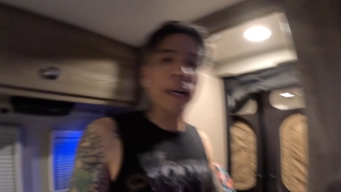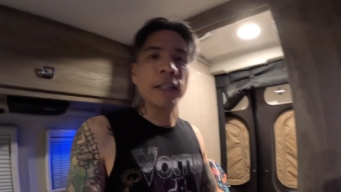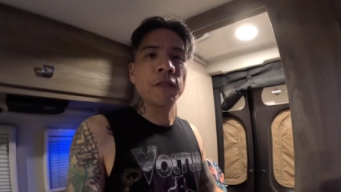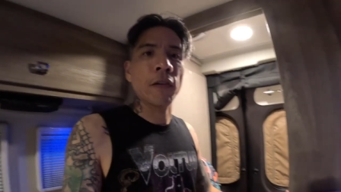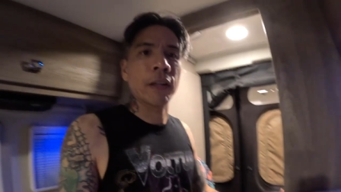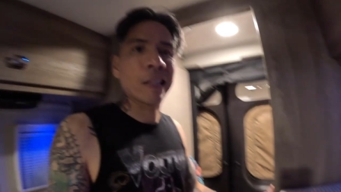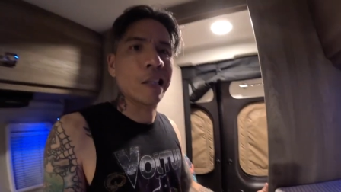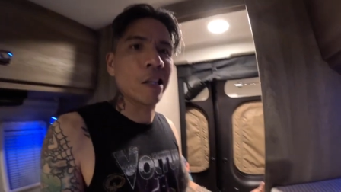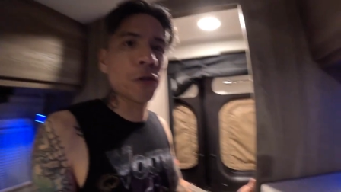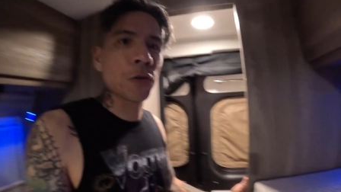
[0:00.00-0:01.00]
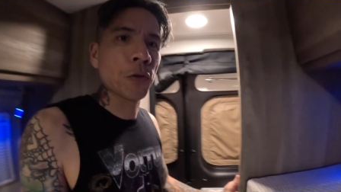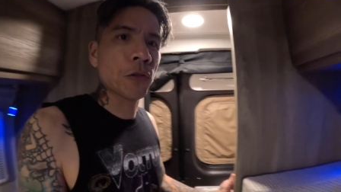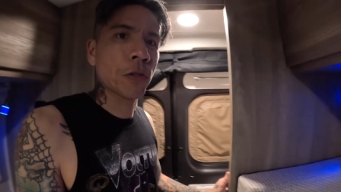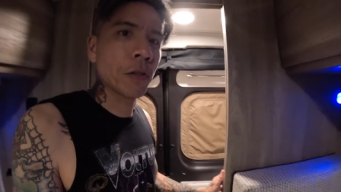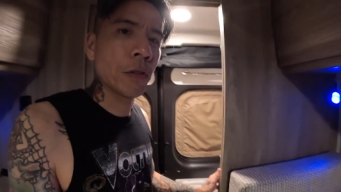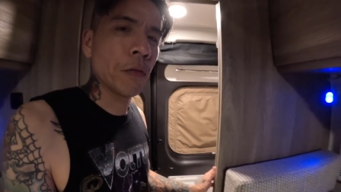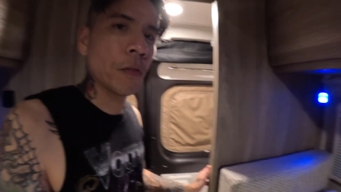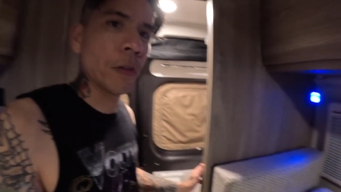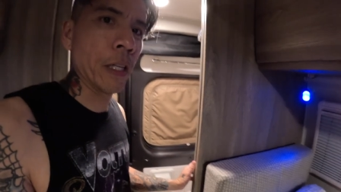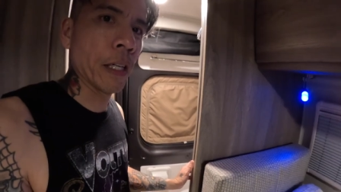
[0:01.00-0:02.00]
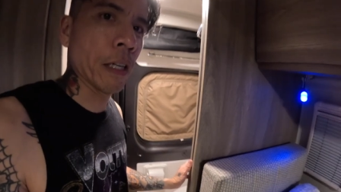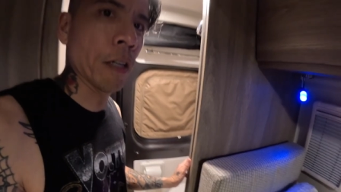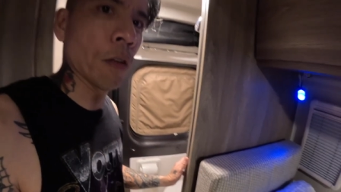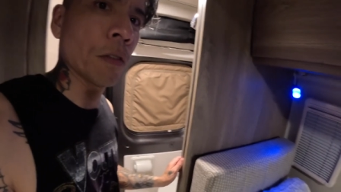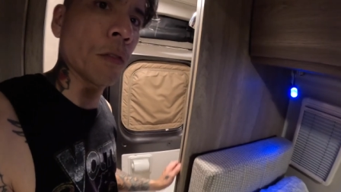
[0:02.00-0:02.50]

I did finally use the uh,